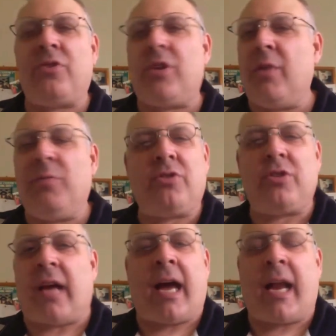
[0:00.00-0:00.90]
was
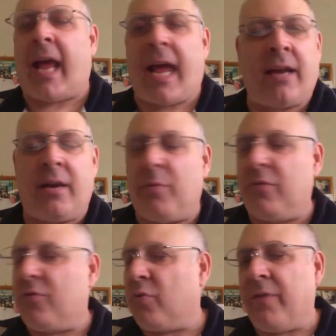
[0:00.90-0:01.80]
just out of hand, and it
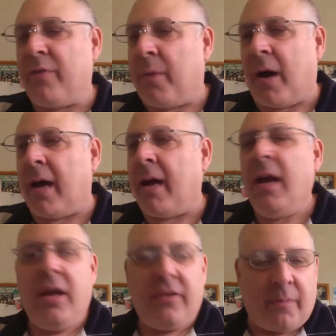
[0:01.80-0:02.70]
was driven by
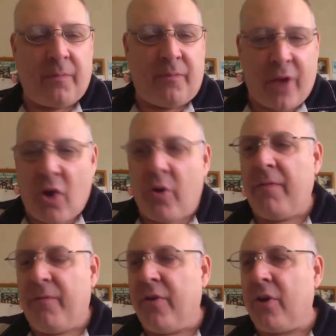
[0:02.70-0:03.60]
some
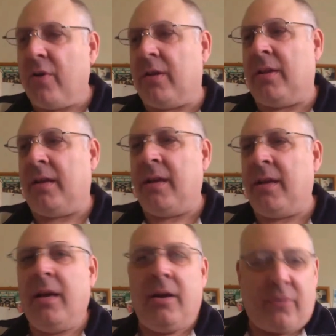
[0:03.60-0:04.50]
very
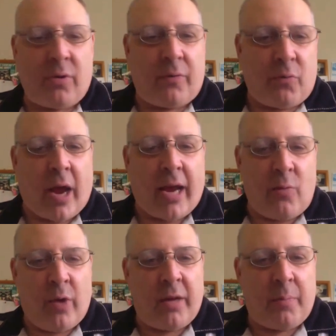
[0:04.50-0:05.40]
virulently sort of
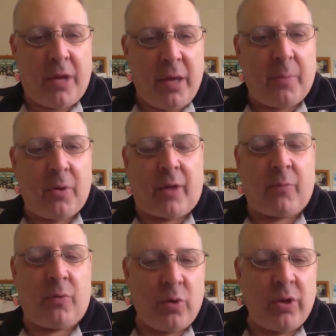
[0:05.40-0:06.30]
right-wing people that
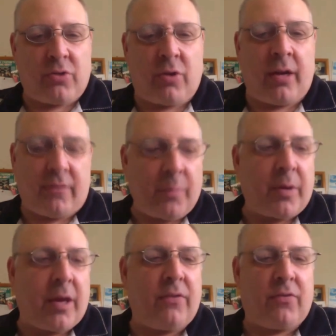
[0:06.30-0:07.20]
were really in some
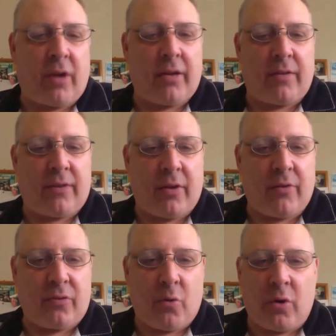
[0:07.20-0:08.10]
cases trying to
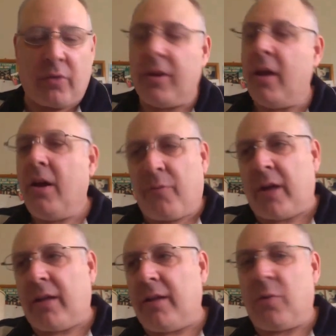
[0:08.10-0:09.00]
settle scores.
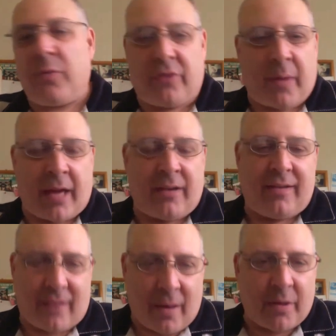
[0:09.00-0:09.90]
Frankly, there was some
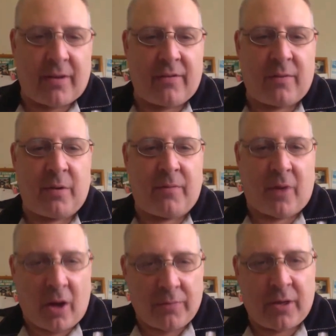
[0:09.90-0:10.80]
anti-Semitism
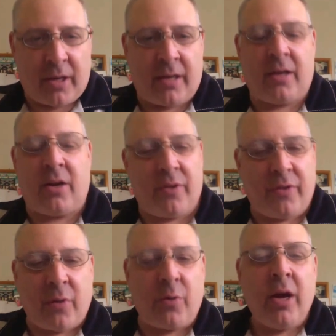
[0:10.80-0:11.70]
involved in it.
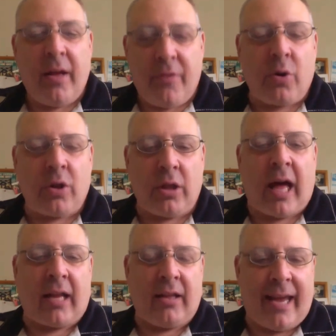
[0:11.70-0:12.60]
There were a
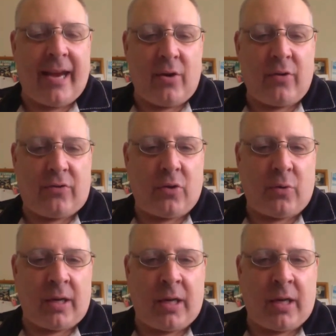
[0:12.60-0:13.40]
lot of layers to it.